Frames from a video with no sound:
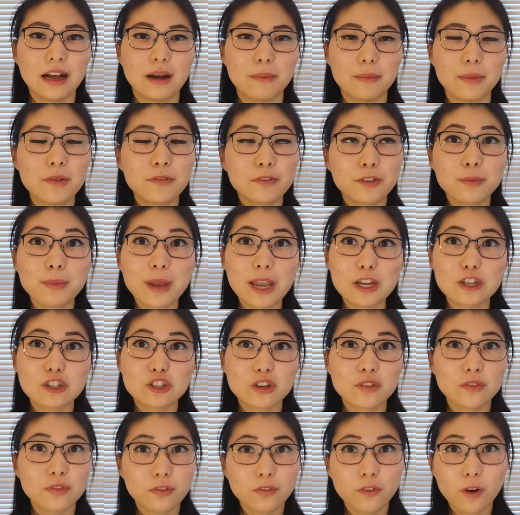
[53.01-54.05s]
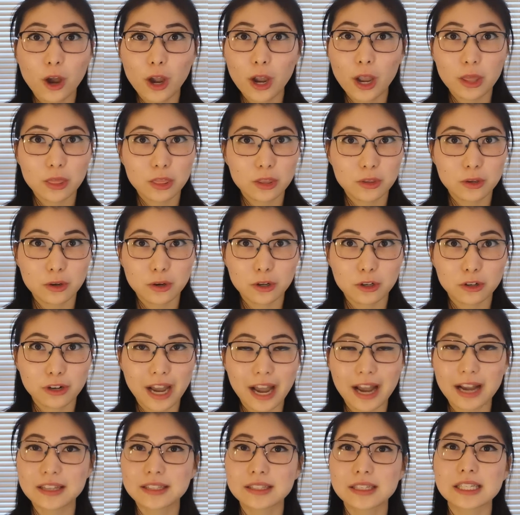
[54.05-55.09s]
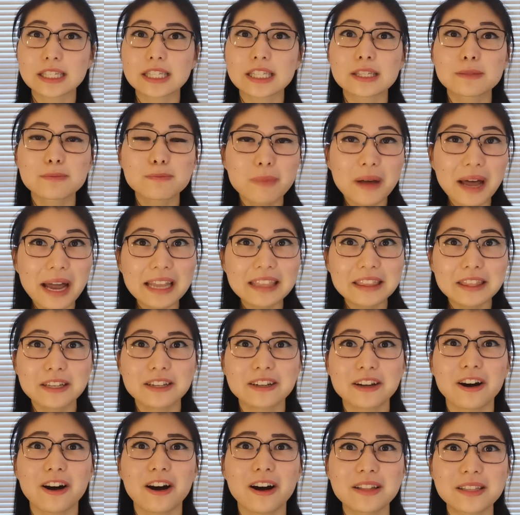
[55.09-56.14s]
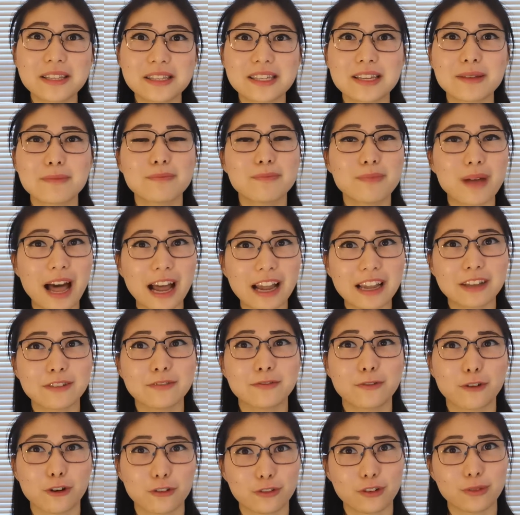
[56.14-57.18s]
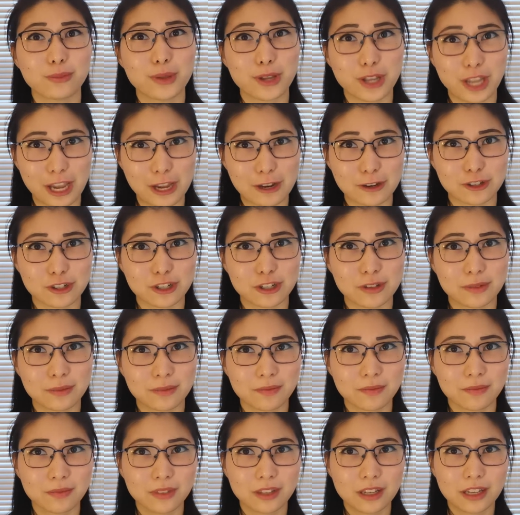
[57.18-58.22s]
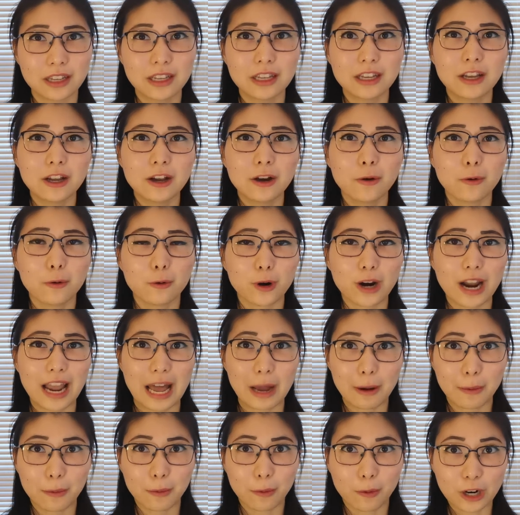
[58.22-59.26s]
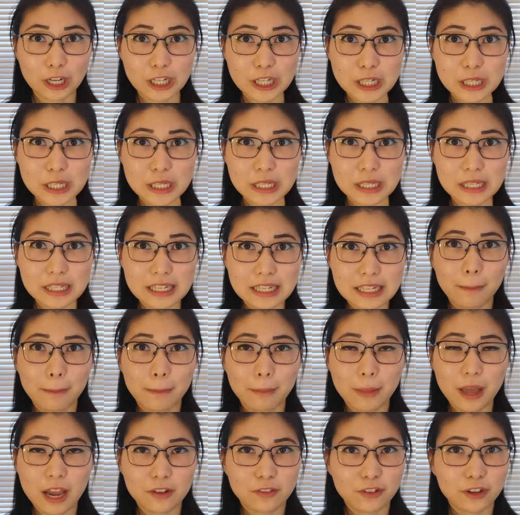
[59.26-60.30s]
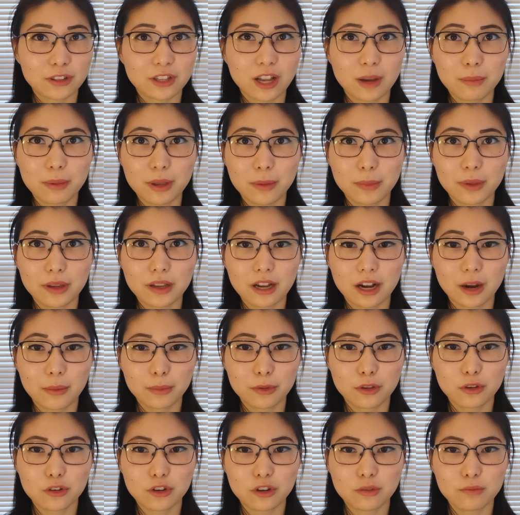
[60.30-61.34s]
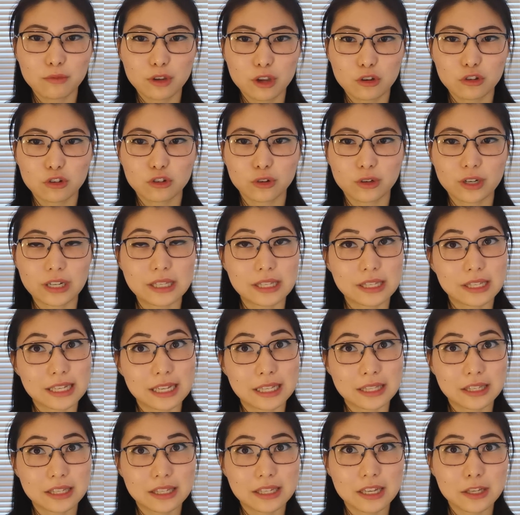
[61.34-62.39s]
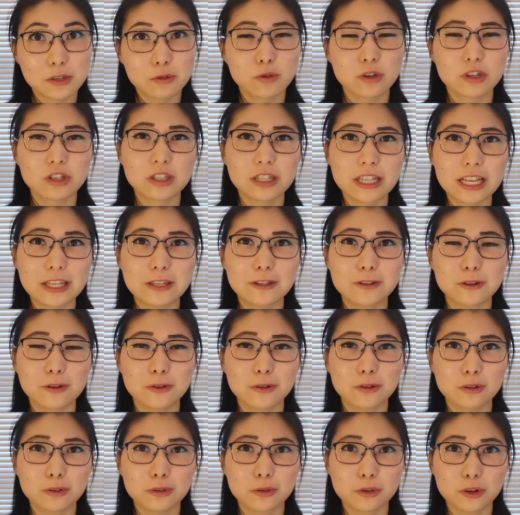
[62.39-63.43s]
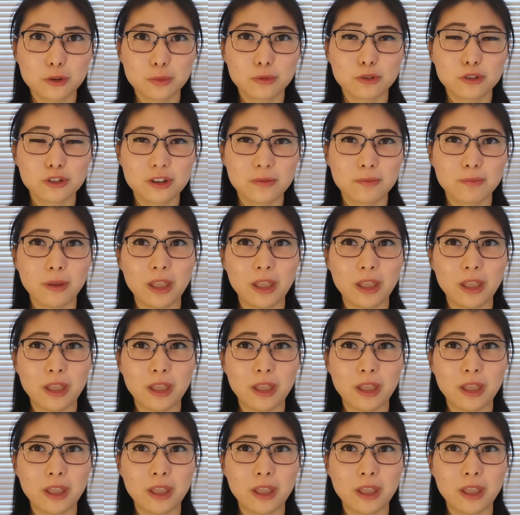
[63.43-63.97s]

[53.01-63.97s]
information falling through the cracks despite the constant back and forth communication. Or at worst, everyone not being able to come to a mutual consensus, which leads to a group trip